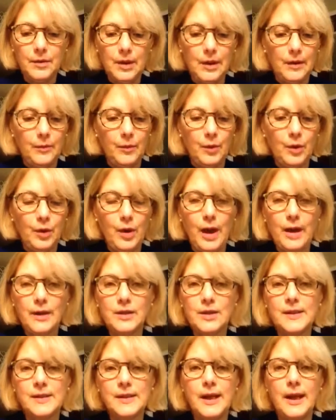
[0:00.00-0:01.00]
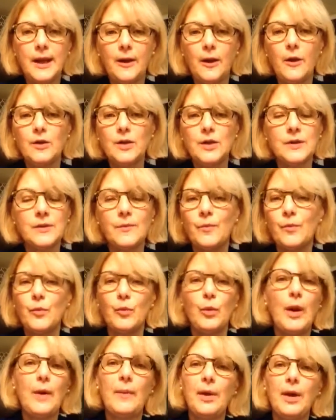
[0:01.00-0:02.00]
That we're not just saying, oh, just
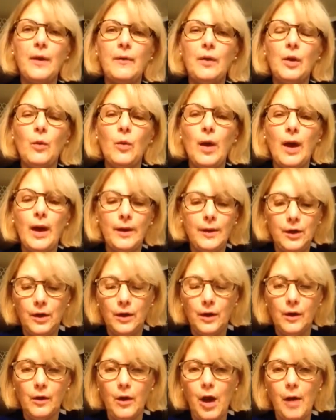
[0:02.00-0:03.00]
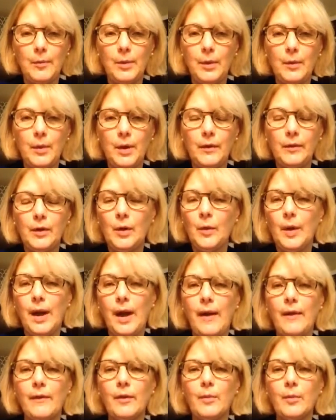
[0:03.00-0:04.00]
write whatever you want and you can copy whatever you want
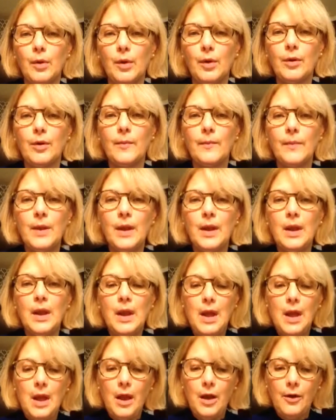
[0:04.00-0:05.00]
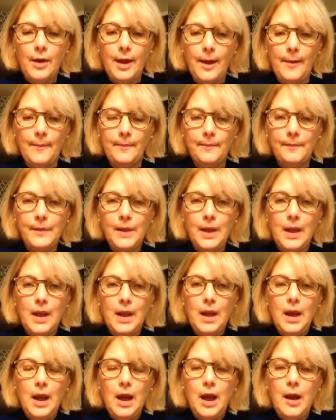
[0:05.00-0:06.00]
out of the book. Okay.
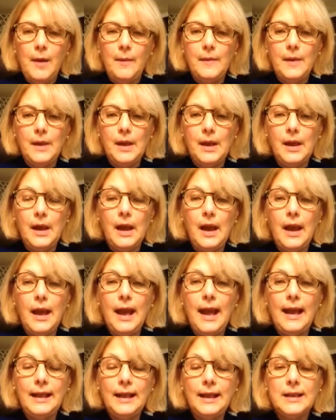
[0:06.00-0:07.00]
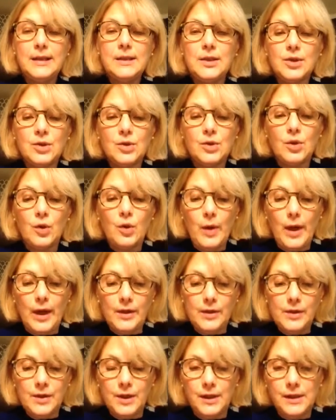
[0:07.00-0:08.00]
Any additional
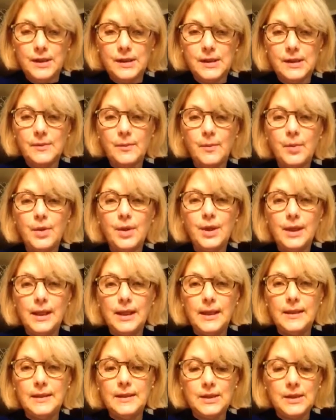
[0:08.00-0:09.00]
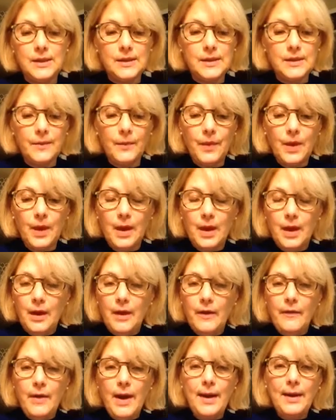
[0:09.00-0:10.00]
questions, please just
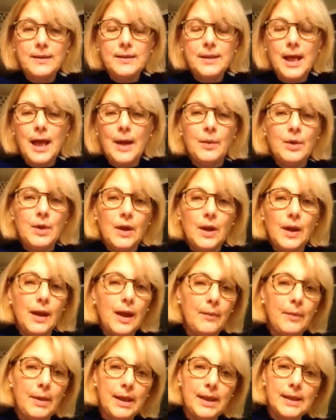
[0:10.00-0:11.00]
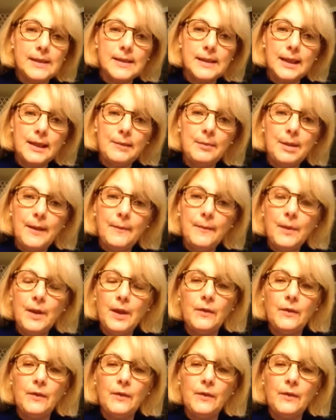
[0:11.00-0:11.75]
find a time when you can come in and see me.